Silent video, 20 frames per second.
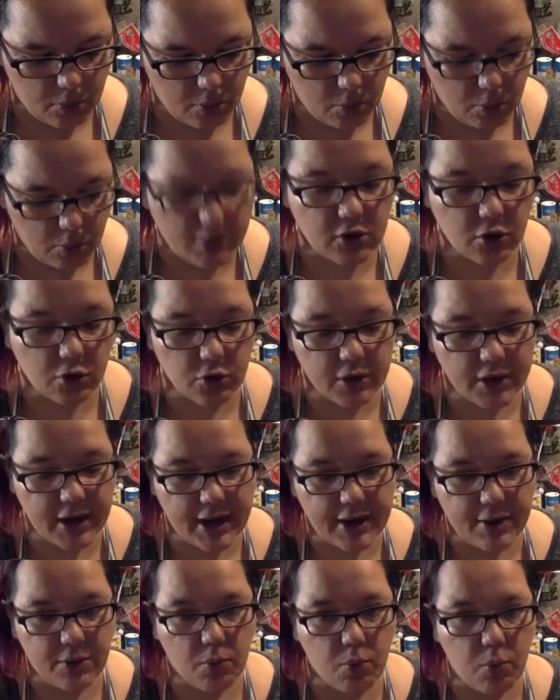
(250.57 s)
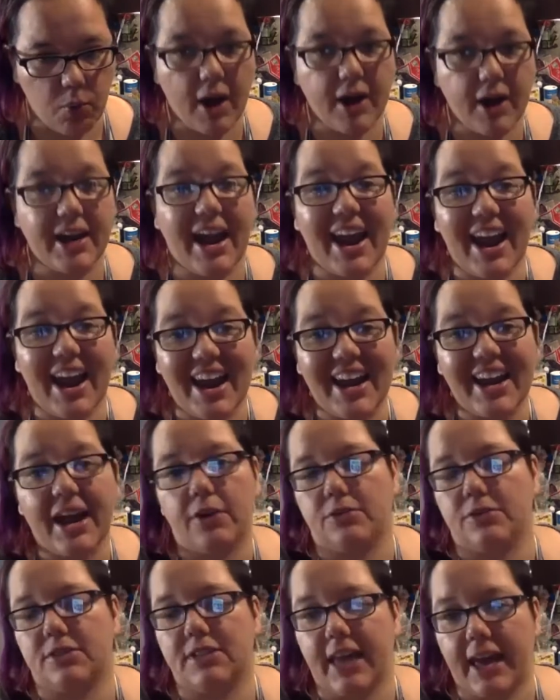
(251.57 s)
would create one eight
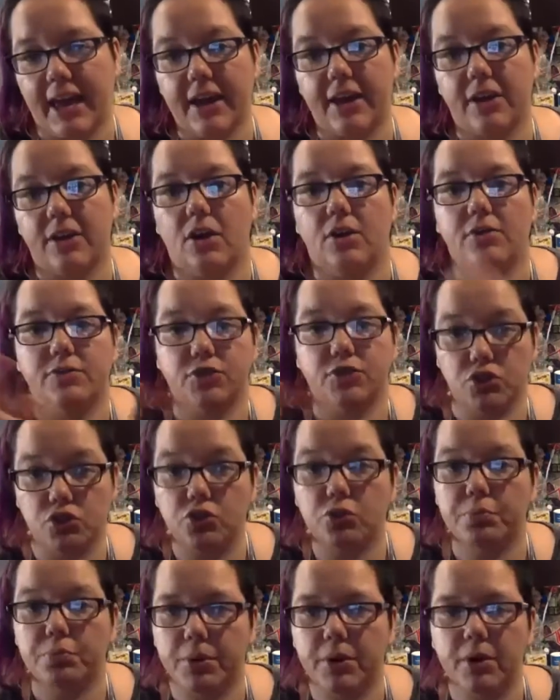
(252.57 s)
ounce can of soup.